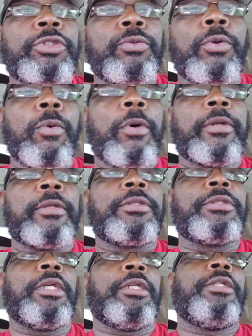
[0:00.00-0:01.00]
2
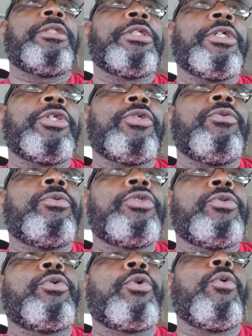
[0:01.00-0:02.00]
quarters, and it took you
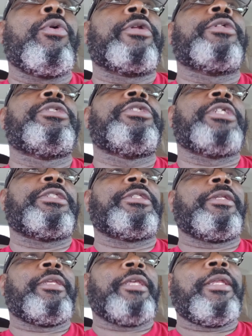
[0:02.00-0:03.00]
2 quarters just
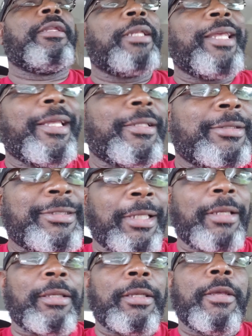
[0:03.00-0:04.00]
to get in
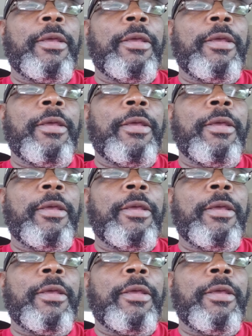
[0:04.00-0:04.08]
sync.